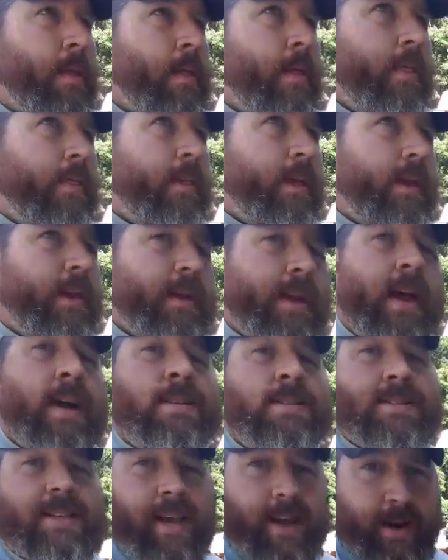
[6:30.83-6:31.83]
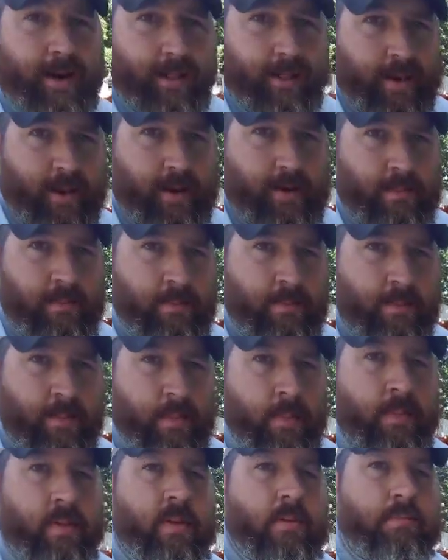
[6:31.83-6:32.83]
The downside of that,
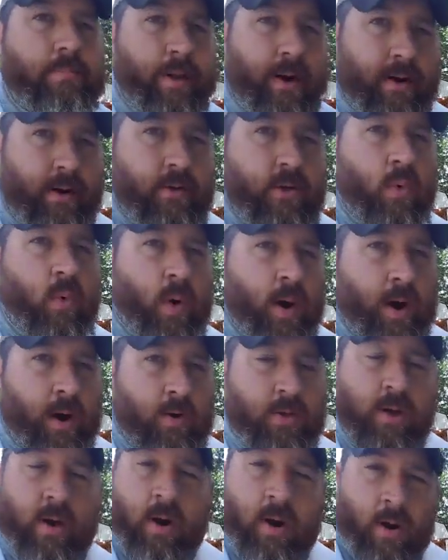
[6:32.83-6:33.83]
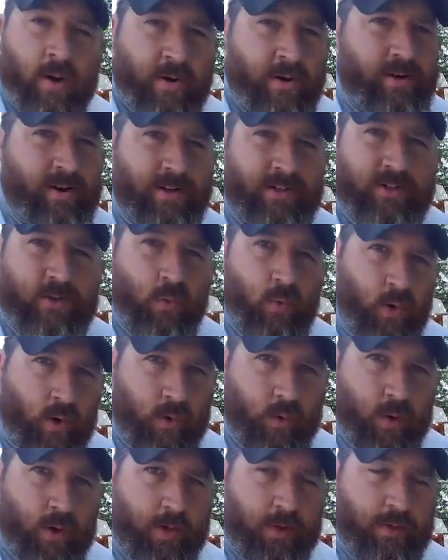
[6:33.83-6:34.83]
the bigger the wire, the harder it is to
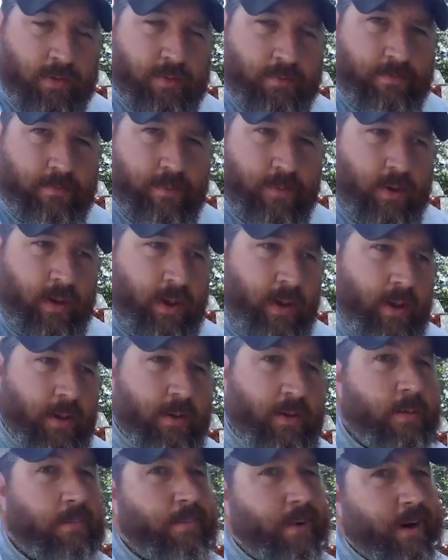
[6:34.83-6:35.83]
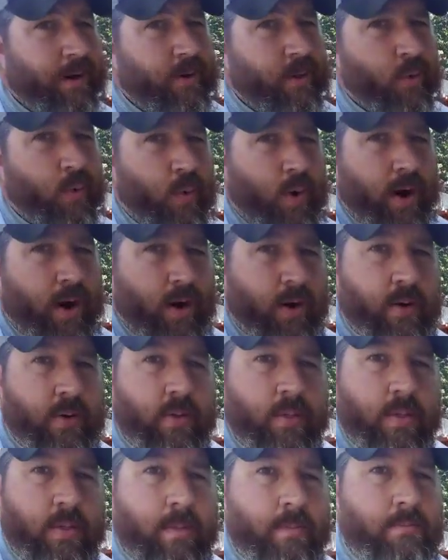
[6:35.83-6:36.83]
work with, okay? The bigger the wire,
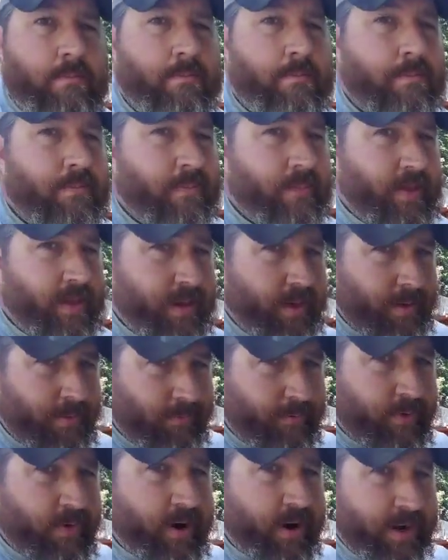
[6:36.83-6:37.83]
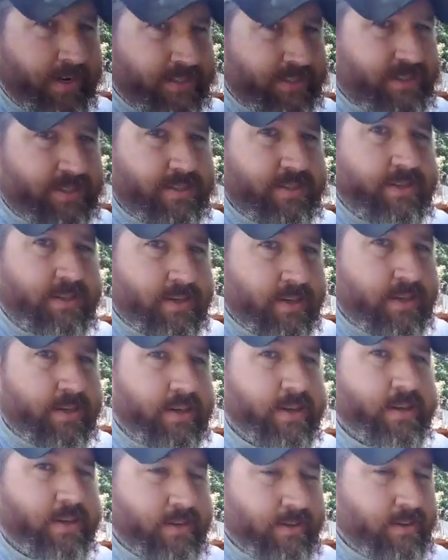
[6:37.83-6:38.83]
the price
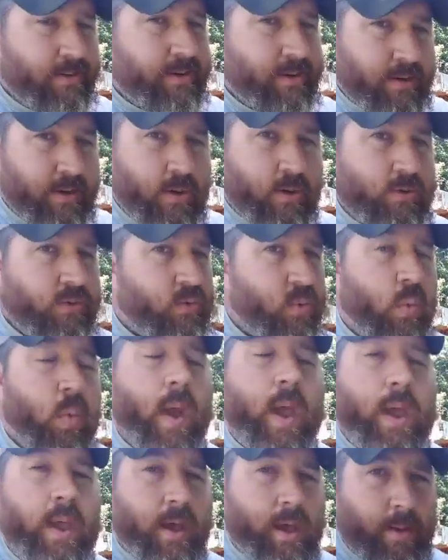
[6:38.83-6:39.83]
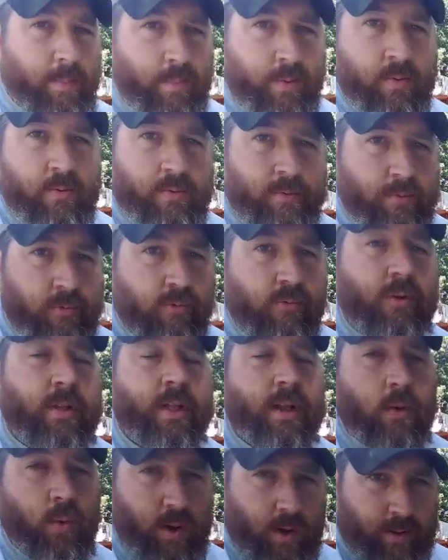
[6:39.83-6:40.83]
goes way up really
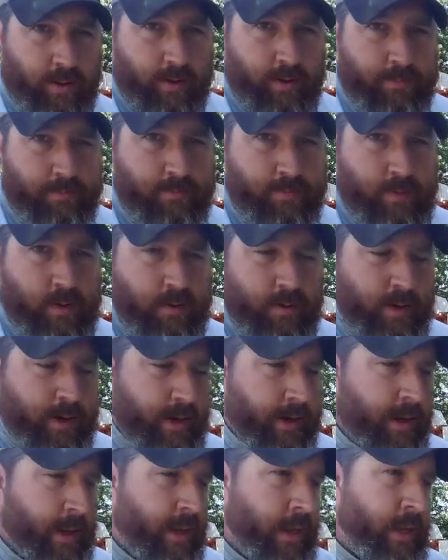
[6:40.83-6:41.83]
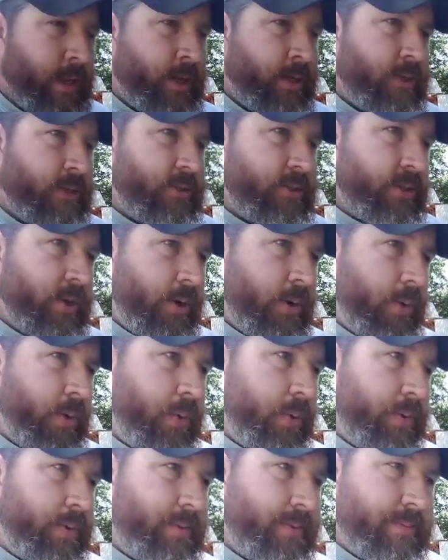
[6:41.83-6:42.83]
quickly, okay?
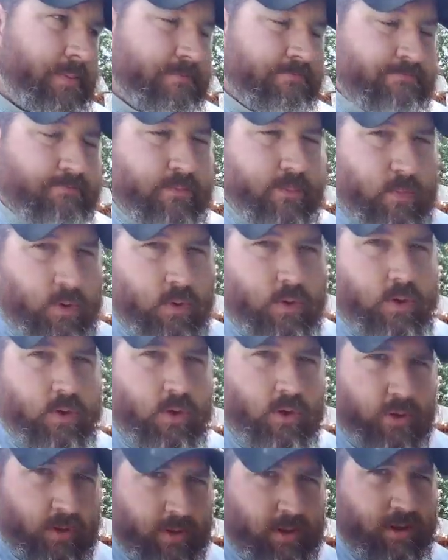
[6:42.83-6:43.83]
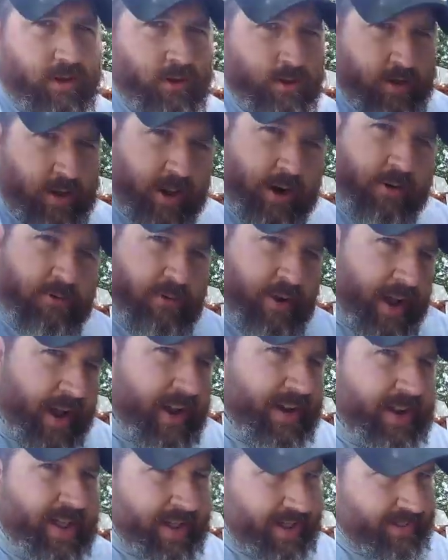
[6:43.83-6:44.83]
So you got to
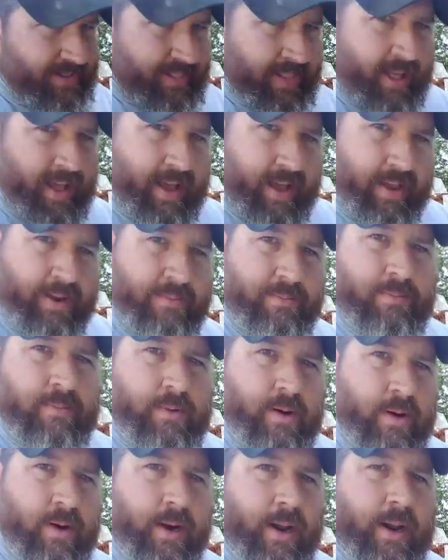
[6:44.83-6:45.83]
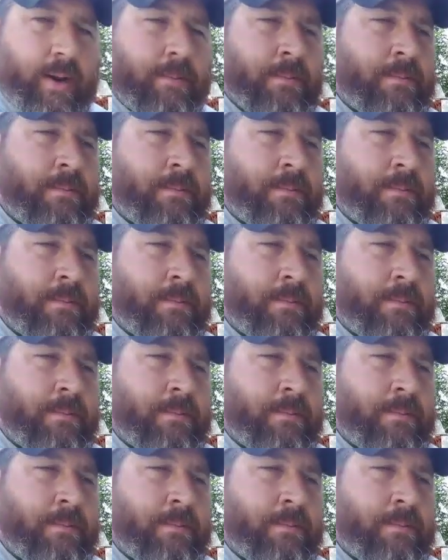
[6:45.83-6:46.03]
ride that line, all right?